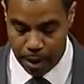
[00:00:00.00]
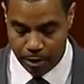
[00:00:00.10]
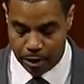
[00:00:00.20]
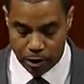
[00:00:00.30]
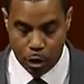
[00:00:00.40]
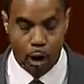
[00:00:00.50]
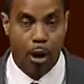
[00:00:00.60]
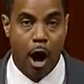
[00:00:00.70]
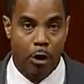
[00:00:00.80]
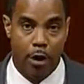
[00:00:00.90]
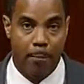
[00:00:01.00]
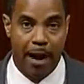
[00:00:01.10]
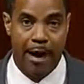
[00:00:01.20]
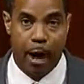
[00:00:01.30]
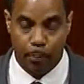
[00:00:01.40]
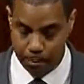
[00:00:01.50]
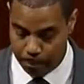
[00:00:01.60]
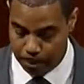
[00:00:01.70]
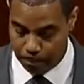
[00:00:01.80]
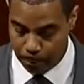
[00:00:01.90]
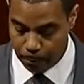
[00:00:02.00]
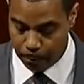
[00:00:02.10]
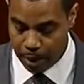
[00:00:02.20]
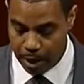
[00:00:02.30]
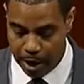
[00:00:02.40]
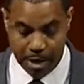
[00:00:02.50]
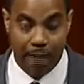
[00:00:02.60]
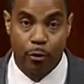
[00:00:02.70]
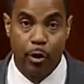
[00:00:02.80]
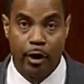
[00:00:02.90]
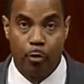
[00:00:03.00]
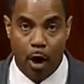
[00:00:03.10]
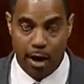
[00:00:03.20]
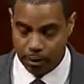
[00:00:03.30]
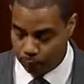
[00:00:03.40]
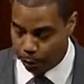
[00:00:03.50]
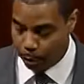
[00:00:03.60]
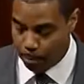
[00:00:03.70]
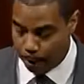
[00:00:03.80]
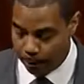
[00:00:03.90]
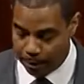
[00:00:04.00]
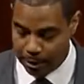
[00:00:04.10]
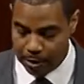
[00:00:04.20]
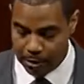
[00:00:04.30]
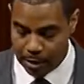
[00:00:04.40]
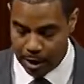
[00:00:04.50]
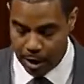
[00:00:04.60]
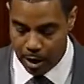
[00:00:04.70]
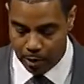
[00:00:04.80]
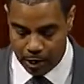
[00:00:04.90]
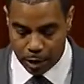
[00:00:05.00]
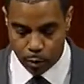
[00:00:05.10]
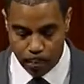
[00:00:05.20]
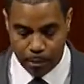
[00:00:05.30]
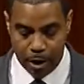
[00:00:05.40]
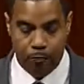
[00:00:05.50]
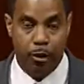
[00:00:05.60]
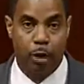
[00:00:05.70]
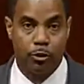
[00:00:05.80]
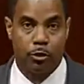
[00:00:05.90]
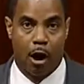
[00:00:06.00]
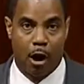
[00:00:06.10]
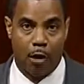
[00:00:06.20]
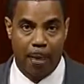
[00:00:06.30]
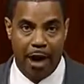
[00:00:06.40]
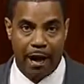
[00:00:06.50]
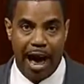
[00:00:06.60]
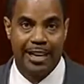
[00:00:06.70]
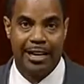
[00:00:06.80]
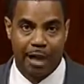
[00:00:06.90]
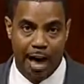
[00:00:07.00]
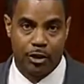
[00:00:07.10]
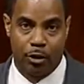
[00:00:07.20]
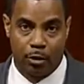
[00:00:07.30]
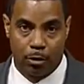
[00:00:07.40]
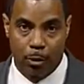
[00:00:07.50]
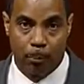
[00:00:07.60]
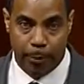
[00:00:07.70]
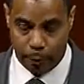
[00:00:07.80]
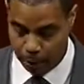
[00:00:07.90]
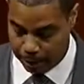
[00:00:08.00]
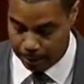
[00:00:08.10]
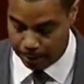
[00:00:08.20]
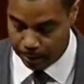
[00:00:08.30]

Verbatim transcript: This is no longer about helping people. It never really was for the Republicans. These repeal votes are about ideological purity.